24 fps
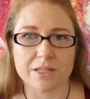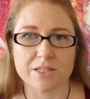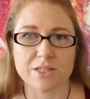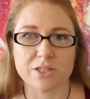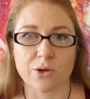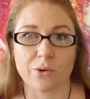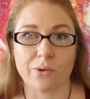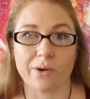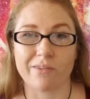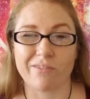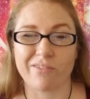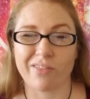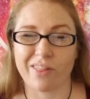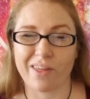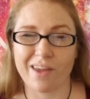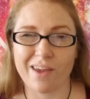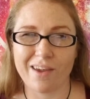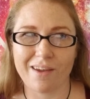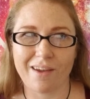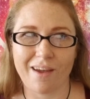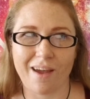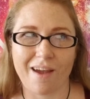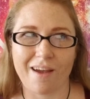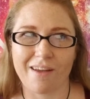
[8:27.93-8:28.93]
So I
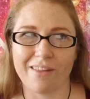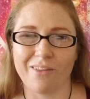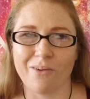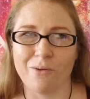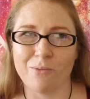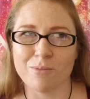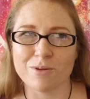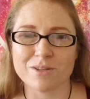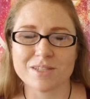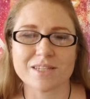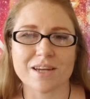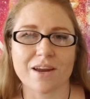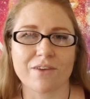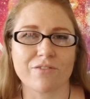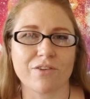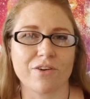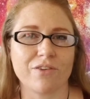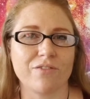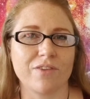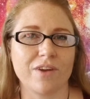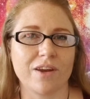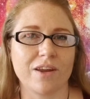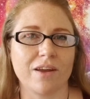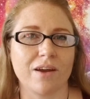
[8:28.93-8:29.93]
think almost every
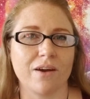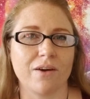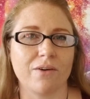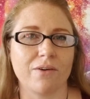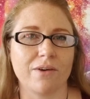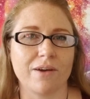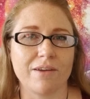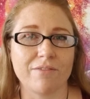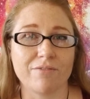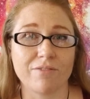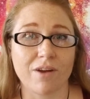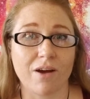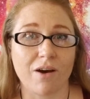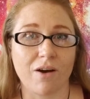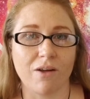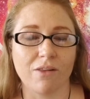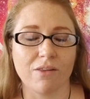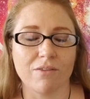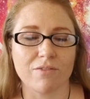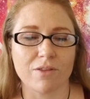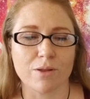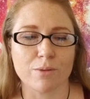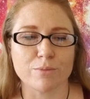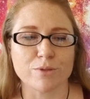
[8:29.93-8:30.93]
video, if not
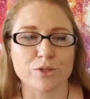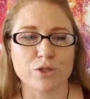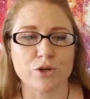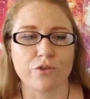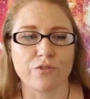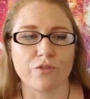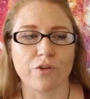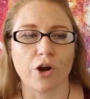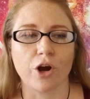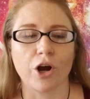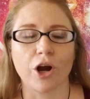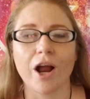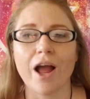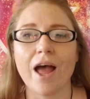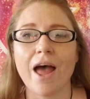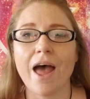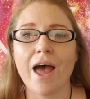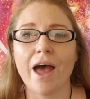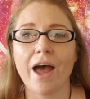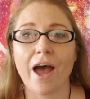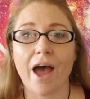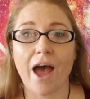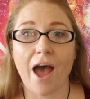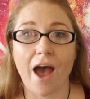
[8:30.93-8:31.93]
all of them so far,
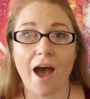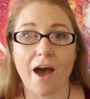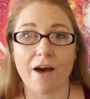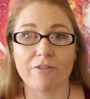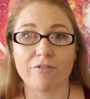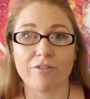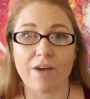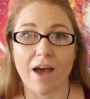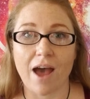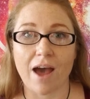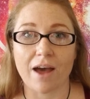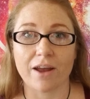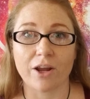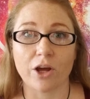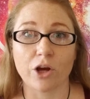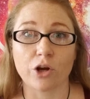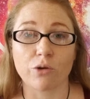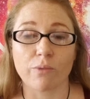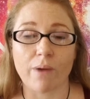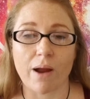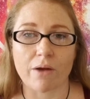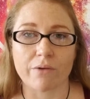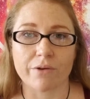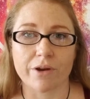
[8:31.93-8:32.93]
have had a
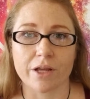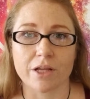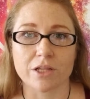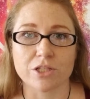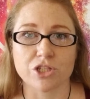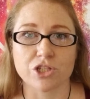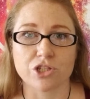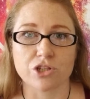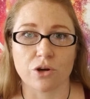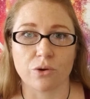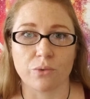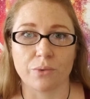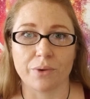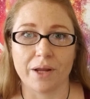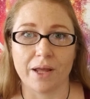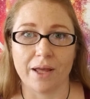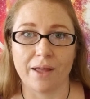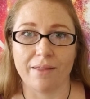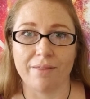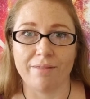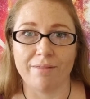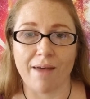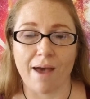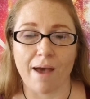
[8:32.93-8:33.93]
grounding stone
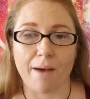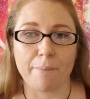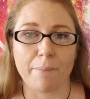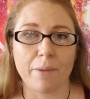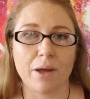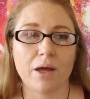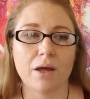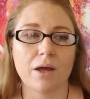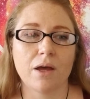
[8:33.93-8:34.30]
in them.